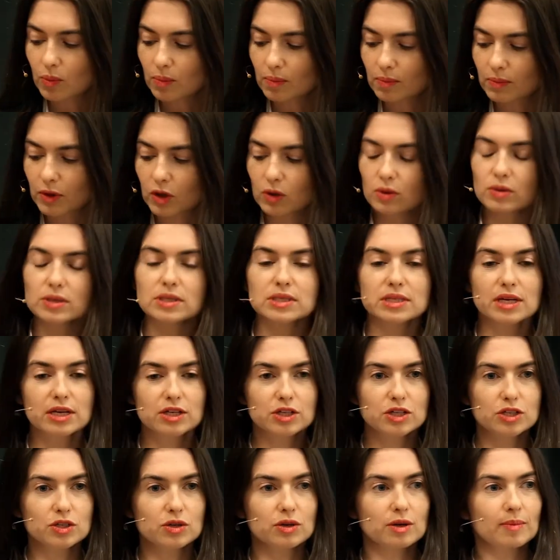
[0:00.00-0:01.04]
Muse
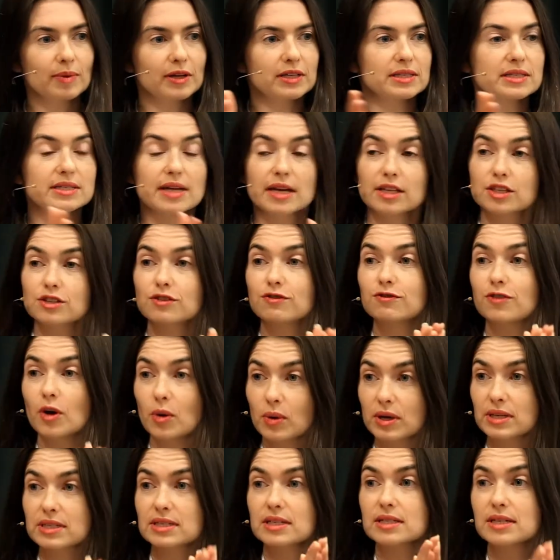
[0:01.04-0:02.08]
teaches you to build states of
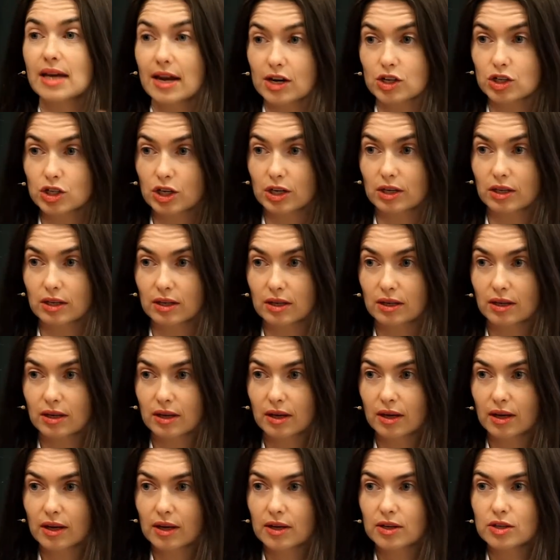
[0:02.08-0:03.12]
focused attention.
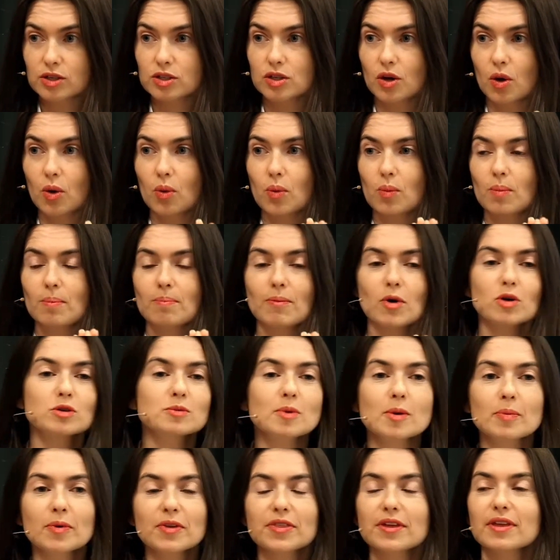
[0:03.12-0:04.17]
So most
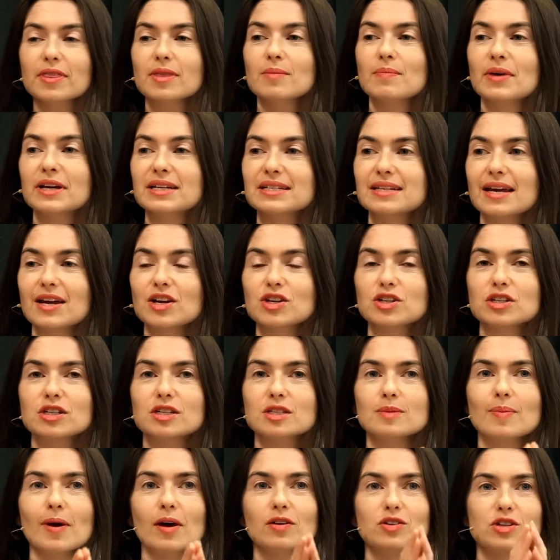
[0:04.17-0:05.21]
people think that meditation
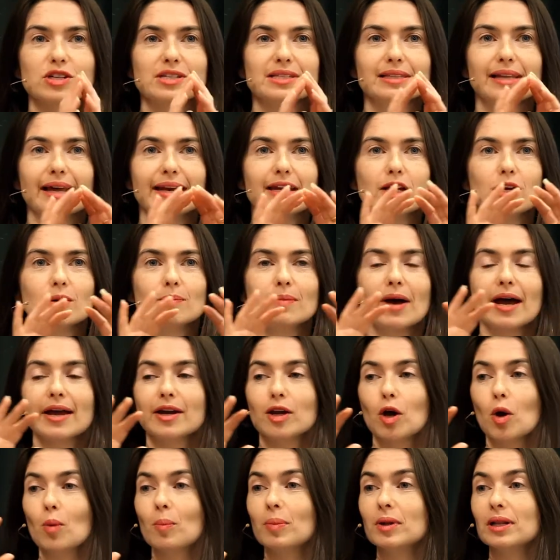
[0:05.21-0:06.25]
is about just letting your
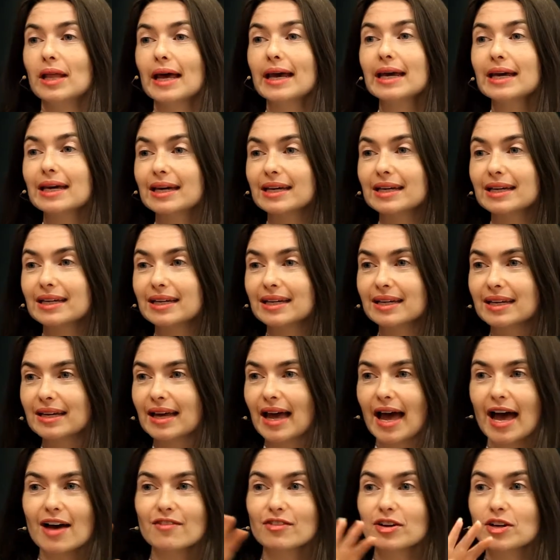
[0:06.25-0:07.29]
mind go blank,
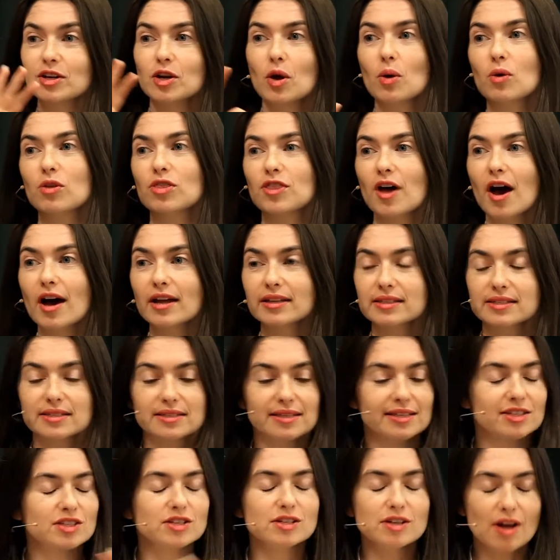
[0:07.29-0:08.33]
having no thoughts.
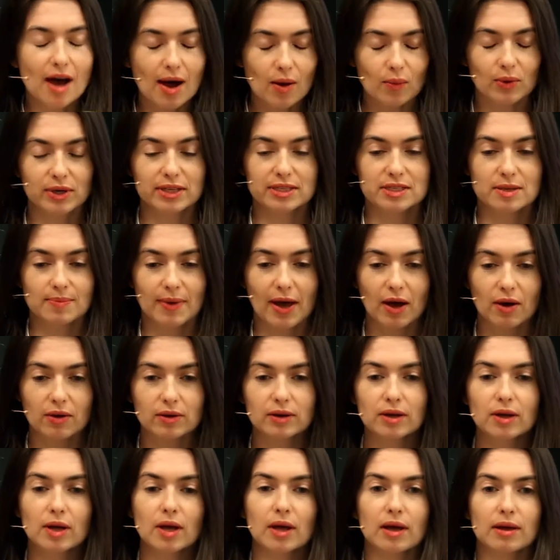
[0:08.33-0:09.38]
That's not what it's about.
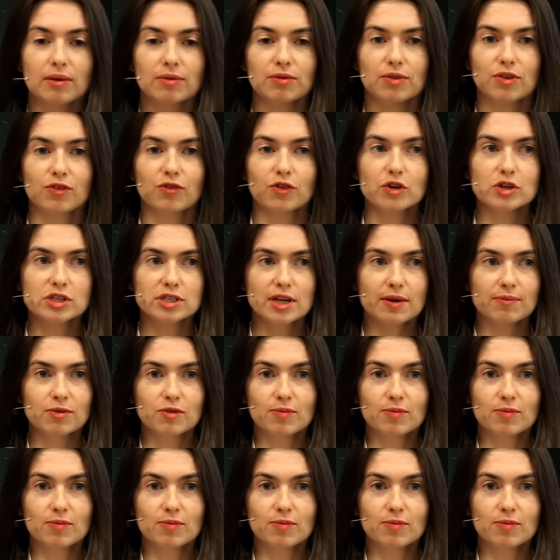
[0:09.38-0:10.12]
The first step of